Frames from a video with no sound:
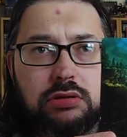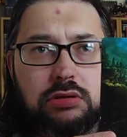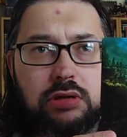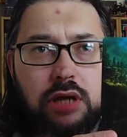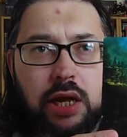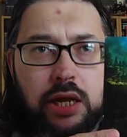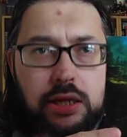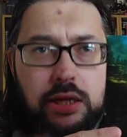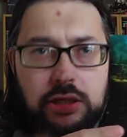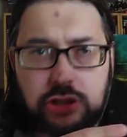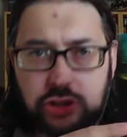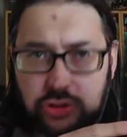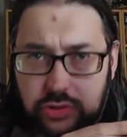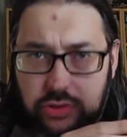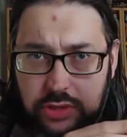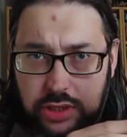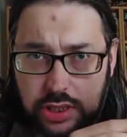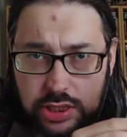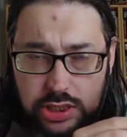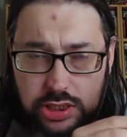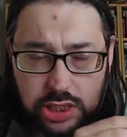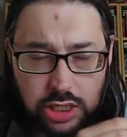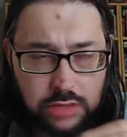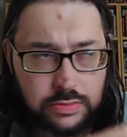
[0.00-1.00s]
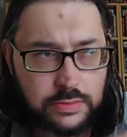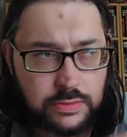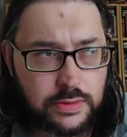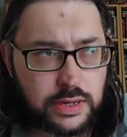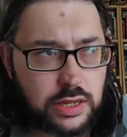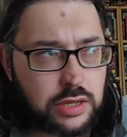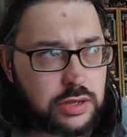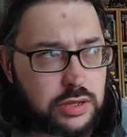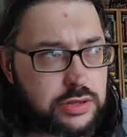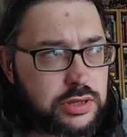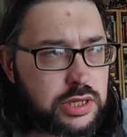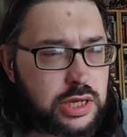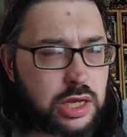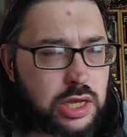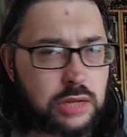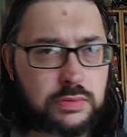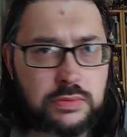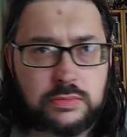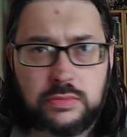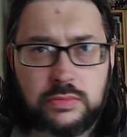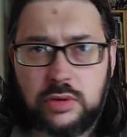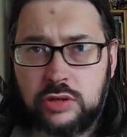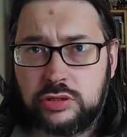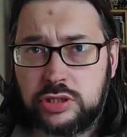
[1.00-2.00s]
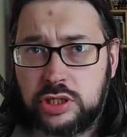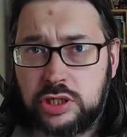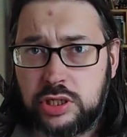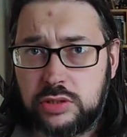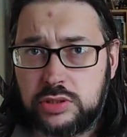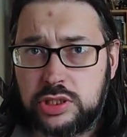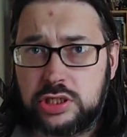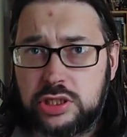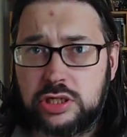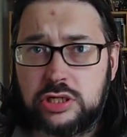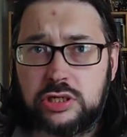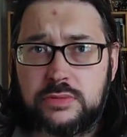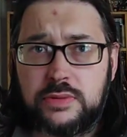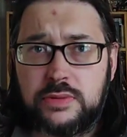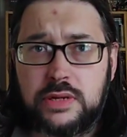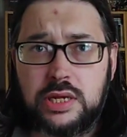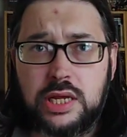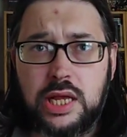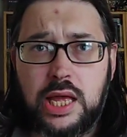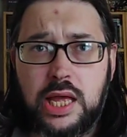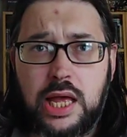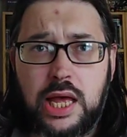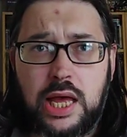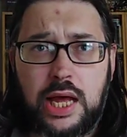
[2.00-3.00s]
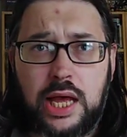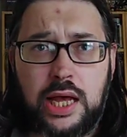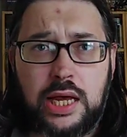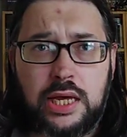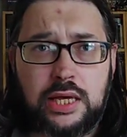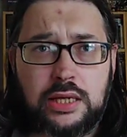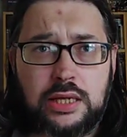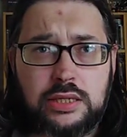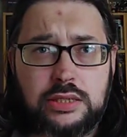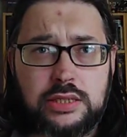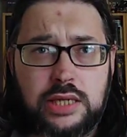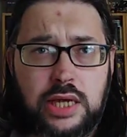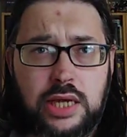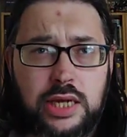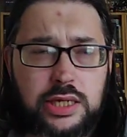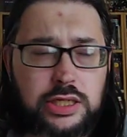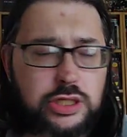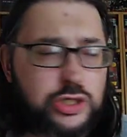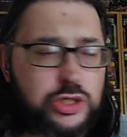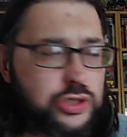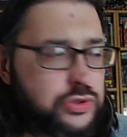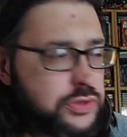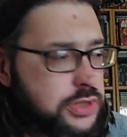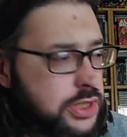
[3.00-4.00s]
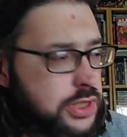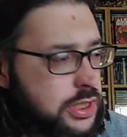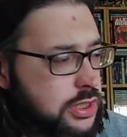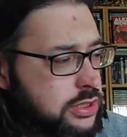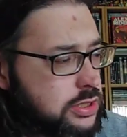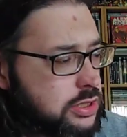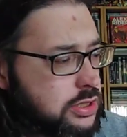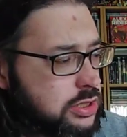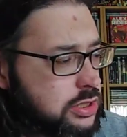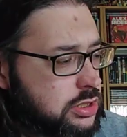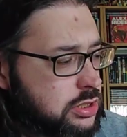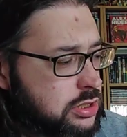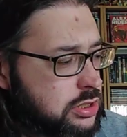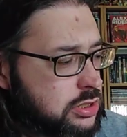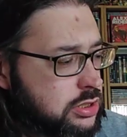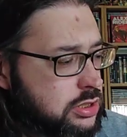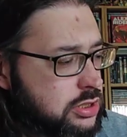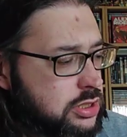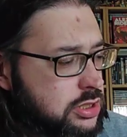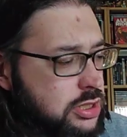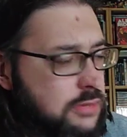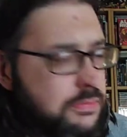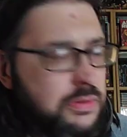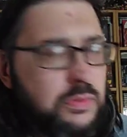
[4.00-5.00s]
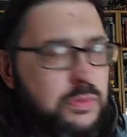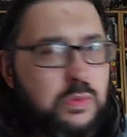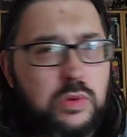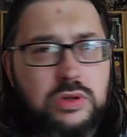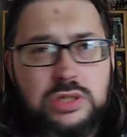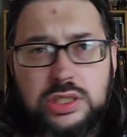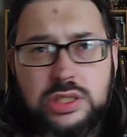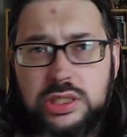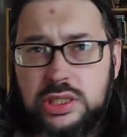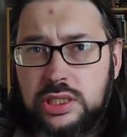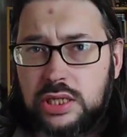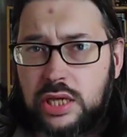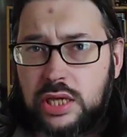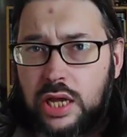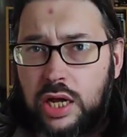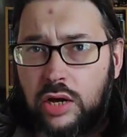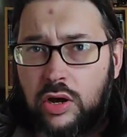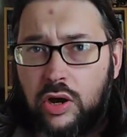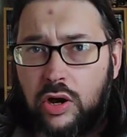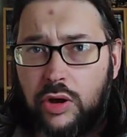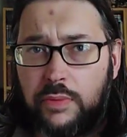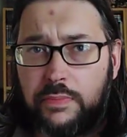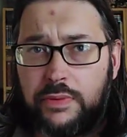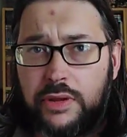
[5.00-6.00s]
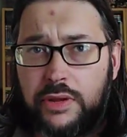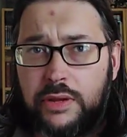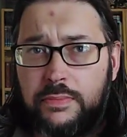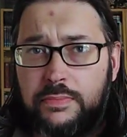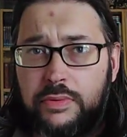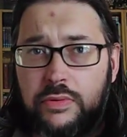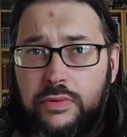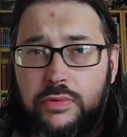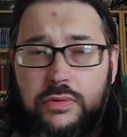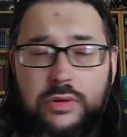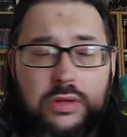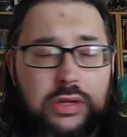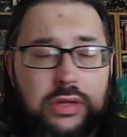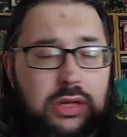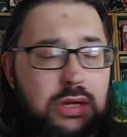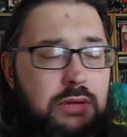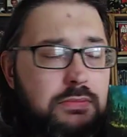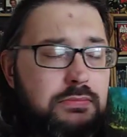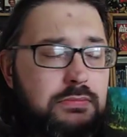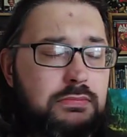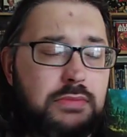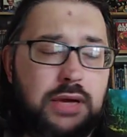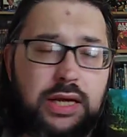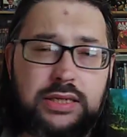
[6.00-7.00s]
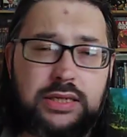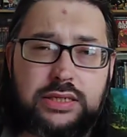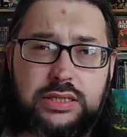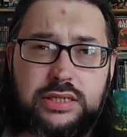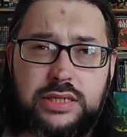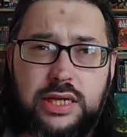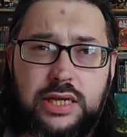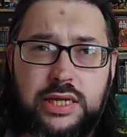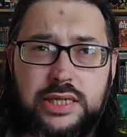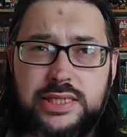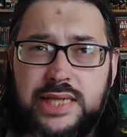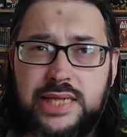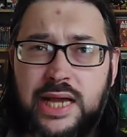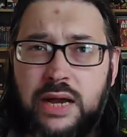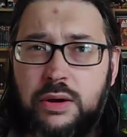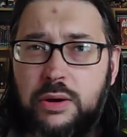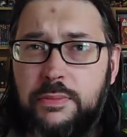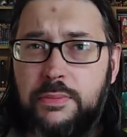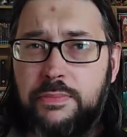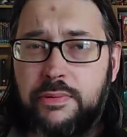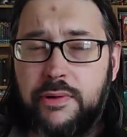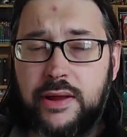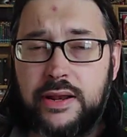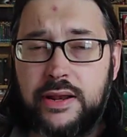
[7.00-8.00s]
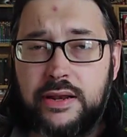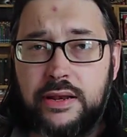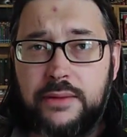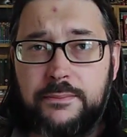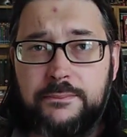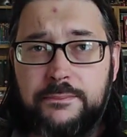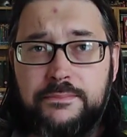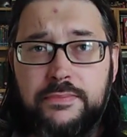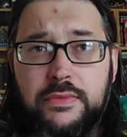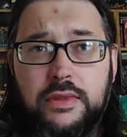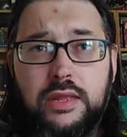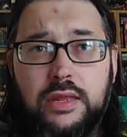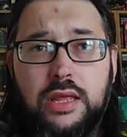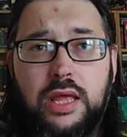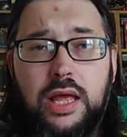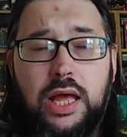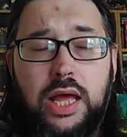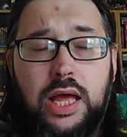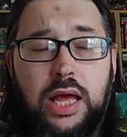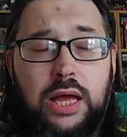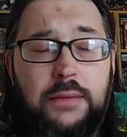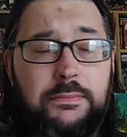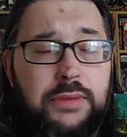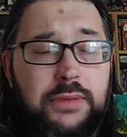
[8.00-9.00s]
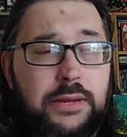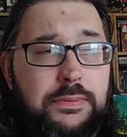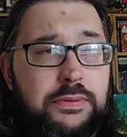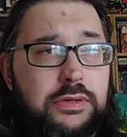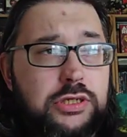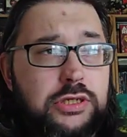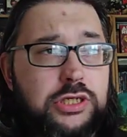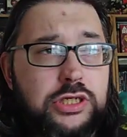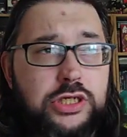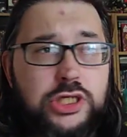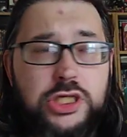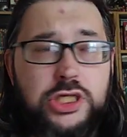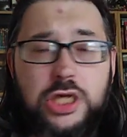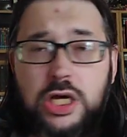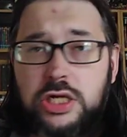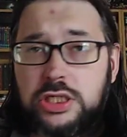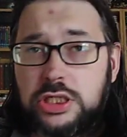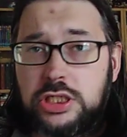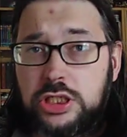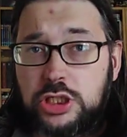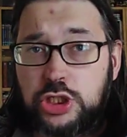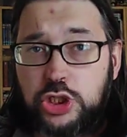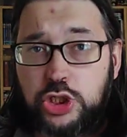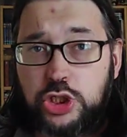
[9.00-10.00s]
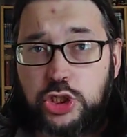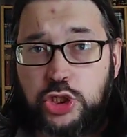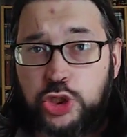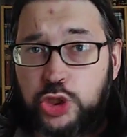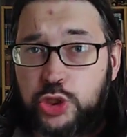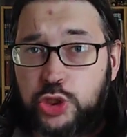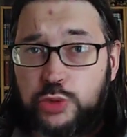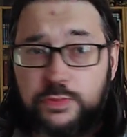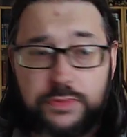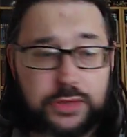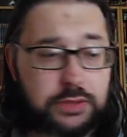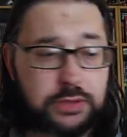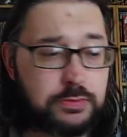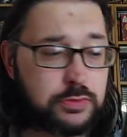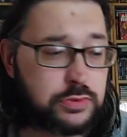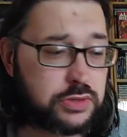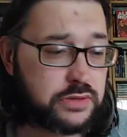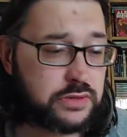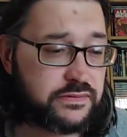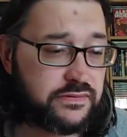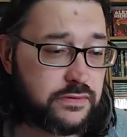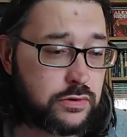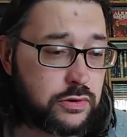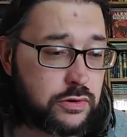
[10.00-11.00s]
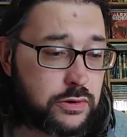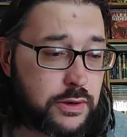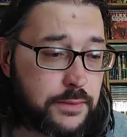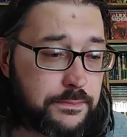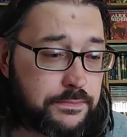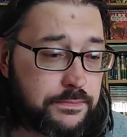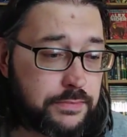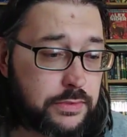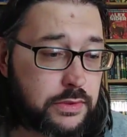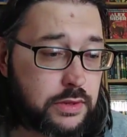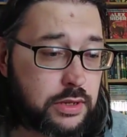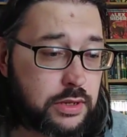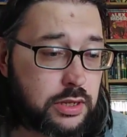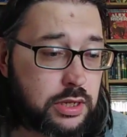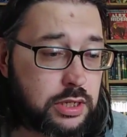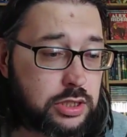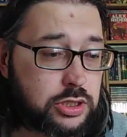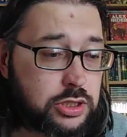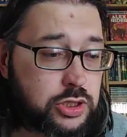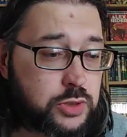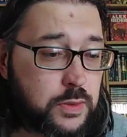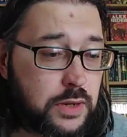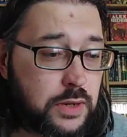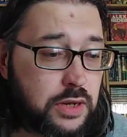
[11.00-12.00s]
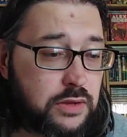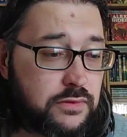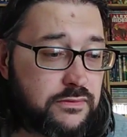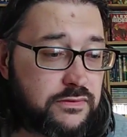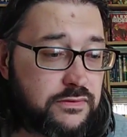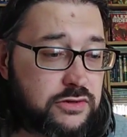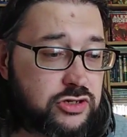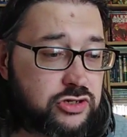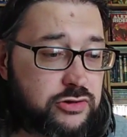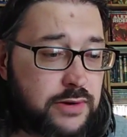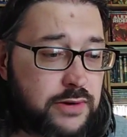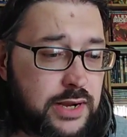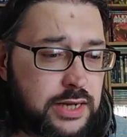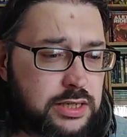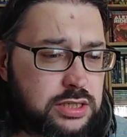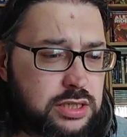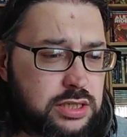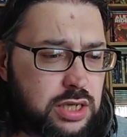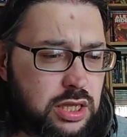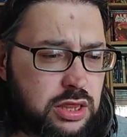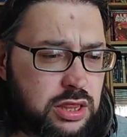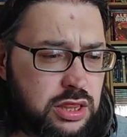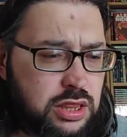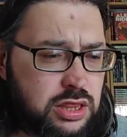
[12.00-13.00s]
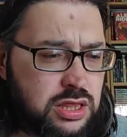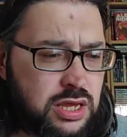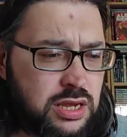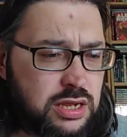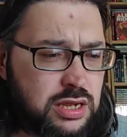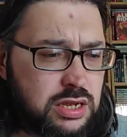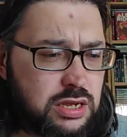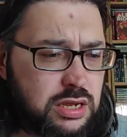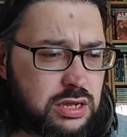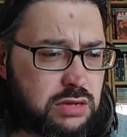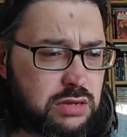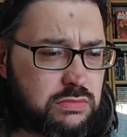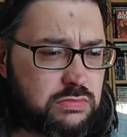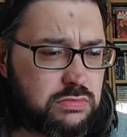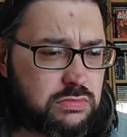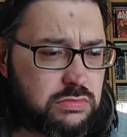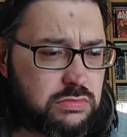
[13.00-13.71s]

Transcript: I enjoyed this album. I heard the album on YouTube and I enjoyed it. Been wanting a copy, but as I say, it's out of print and people are just charging stupid money for it. 12 tracks, I think.